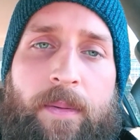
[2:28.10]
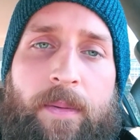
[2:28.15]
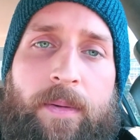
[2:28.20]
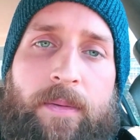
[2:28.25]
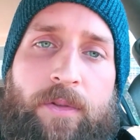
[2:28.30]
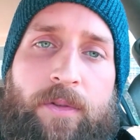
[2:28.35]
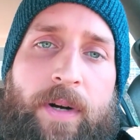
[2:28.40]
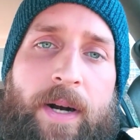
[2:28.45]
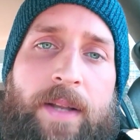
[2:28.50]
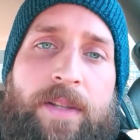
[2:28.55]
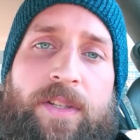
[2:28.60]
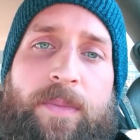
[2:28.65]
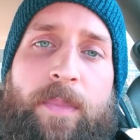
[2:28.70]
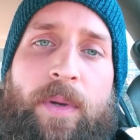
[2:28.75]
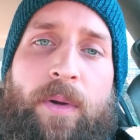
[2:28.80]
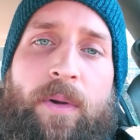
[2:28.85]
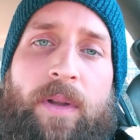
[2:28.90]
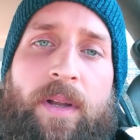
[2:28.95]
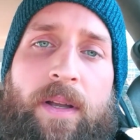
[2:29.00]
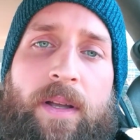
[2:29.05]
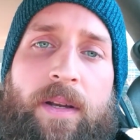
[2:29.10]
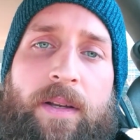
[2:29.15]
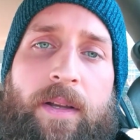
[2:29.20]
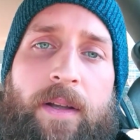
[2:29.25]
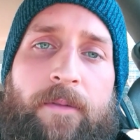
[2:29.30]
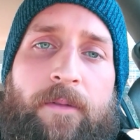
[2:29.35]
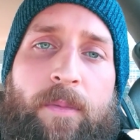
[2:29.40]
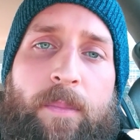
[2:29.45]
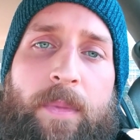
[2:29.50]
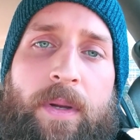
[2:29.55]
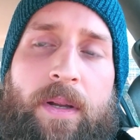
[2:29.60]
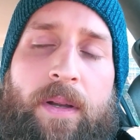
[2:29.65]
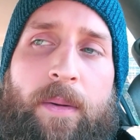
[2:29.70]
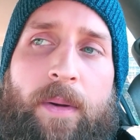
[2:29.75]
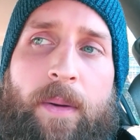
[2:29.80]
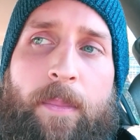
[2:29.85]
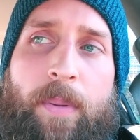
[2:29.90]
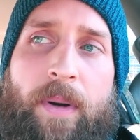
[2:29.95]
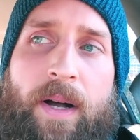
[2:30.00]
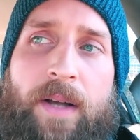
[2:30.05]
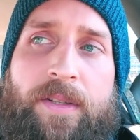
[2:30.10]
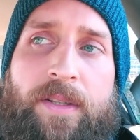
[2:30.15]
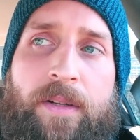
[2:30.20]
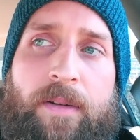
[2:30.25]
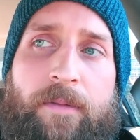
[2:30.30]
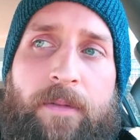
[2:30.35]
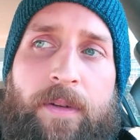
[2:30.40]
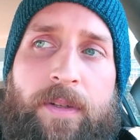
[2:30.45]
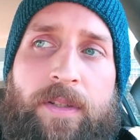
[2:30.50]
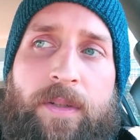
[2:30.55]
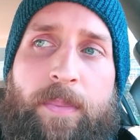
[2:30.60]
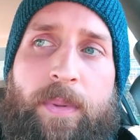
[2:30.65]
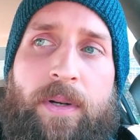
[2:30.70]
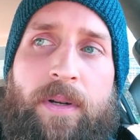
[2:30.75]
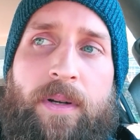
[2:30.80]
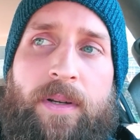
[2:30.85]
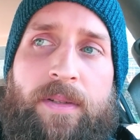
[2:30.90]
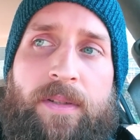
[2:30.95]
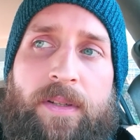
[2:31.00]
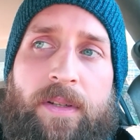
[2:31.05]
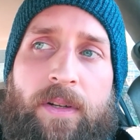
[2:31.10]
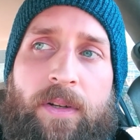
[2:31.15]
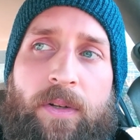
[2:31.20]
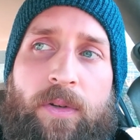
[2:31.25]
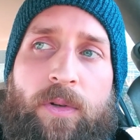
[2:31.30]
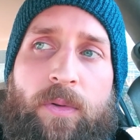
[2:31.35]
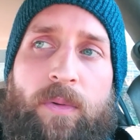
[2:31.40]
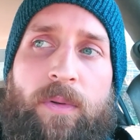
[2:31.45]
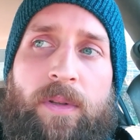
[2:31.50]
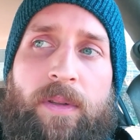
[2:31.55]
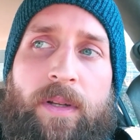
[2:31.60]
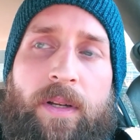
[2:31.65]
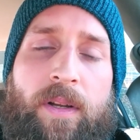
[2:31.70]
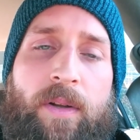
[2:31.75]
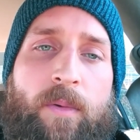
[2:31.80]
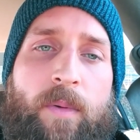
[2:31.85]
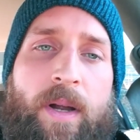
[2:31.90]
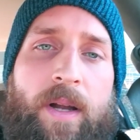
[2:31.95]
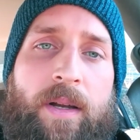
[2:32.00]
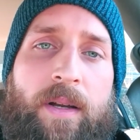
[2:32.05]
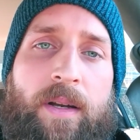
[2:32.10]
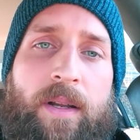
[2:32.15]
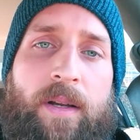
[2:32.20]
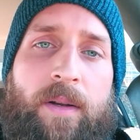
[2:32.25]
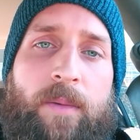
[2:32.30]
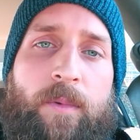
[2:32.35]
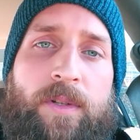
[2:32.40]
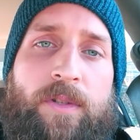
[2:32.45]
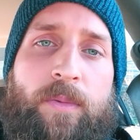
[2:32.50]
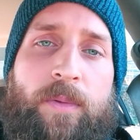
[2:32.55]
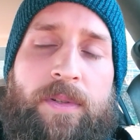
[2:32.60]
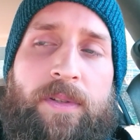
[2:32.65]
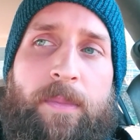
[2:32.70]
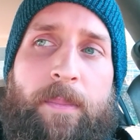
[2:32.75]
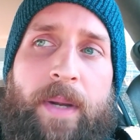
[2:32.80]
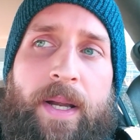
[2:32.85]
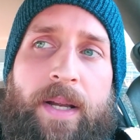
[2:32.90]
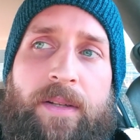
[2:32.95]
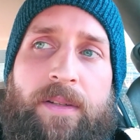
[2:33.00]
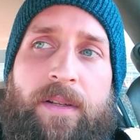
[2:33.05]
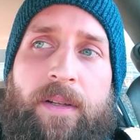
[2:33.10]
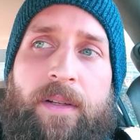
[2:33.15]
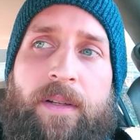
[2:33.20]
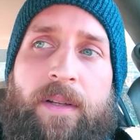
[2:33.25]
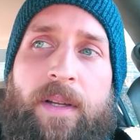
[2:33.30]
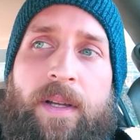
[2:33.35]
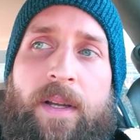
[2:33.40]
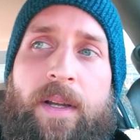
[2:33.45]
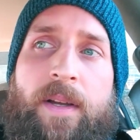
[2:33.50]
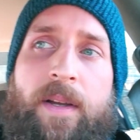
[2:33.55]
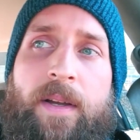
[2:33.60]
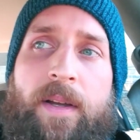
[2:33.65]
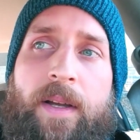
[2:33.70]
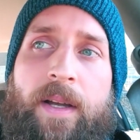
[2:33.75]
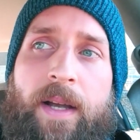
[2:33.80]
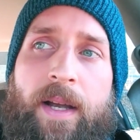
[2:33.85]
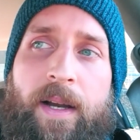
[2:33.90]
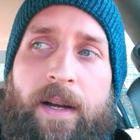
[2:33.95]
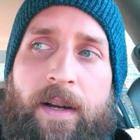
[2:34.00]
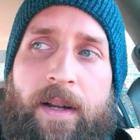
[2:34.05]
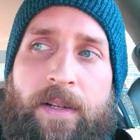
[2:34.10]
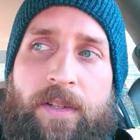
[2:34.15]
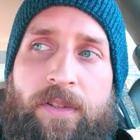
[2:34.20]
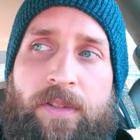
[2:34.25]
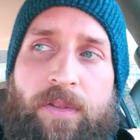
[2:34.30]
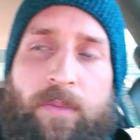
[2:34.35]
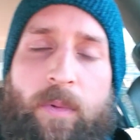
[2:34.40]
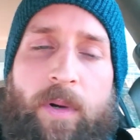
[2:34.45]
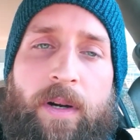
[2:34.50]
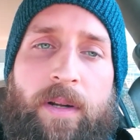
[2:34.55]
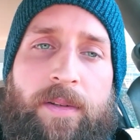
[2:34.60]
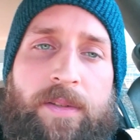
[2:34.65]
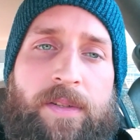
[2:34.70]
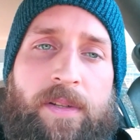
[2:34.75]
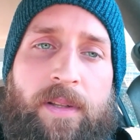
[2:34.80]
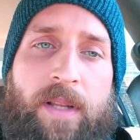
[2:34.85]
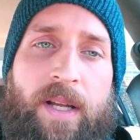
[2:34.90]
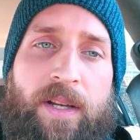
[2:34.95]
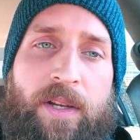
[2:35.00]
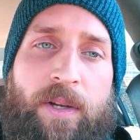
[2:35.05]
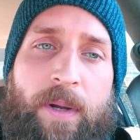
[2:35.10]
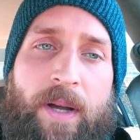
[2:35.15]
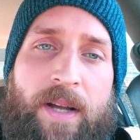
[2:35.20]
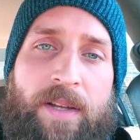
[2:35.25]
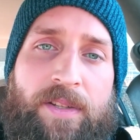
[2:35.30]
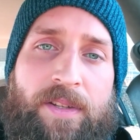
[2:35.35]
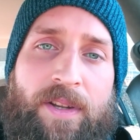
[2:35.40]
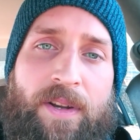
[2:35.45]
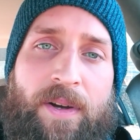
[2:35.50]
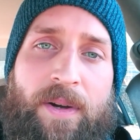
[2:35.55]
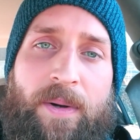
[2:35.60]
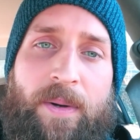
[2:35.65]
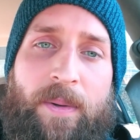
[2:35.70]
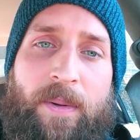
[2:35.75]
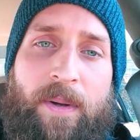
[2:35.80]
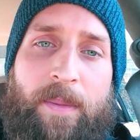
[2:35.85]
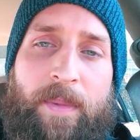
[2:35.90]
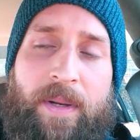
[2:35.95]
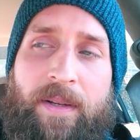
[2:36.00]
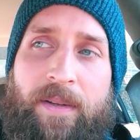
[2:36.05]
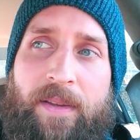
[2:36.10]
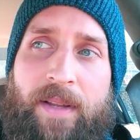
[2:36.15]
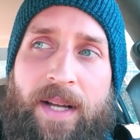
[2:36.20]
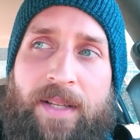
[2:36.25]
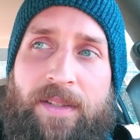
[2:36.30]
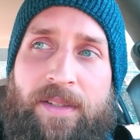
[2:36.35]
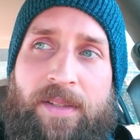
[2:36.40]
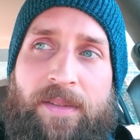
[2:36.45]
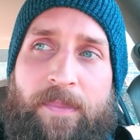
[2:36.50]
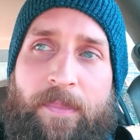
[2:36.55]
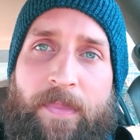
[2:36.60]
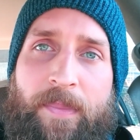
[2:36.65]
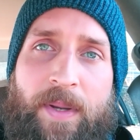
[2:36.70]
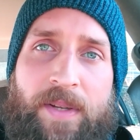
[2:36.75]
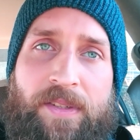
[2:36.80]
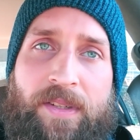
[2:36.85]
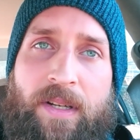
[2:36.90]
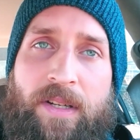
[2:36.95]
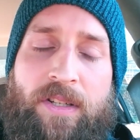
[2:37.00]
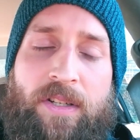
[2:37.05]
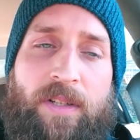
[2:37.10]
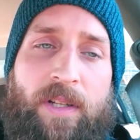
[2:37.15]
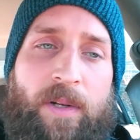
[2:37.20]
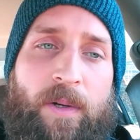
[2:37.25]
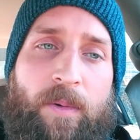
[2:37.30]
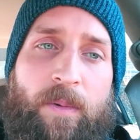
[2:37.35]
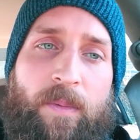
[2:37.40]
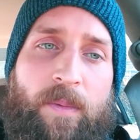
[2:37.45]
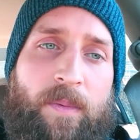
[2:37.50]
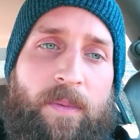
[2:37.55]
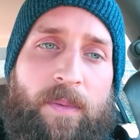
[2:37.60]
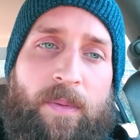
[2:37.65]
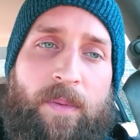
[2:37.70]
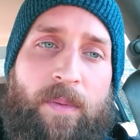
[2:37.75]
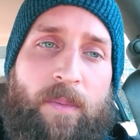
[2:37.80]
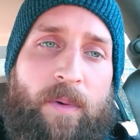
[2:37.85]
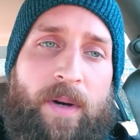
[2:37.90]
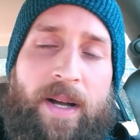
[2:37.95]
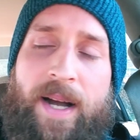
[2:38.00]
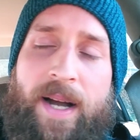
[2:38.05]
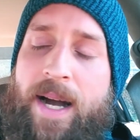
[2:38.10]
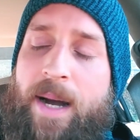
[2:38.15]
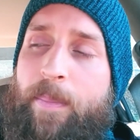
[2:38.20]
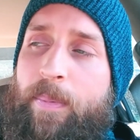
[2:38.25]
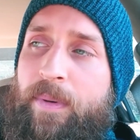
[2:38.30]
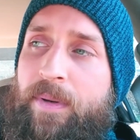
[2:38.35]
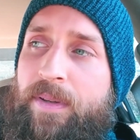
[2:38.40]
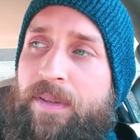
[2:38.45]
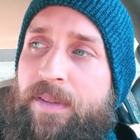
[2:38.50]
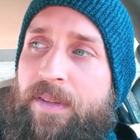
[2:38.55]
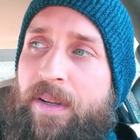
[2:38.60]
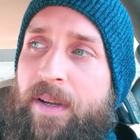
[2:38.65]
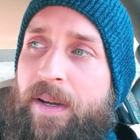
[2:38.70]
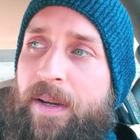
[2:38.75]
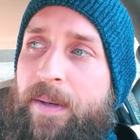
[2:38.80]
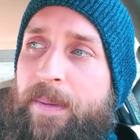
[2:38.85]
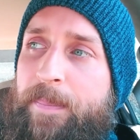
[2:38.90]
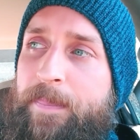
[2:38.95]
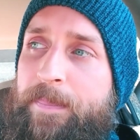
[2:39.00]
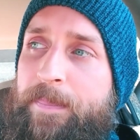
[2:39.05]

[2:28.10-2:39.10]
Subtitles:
transmuting and giving me a positive experience in a Kundalini awakening, which was amazing. And I just wanted to let you guys know. I mean, that's essentially what happened. Is I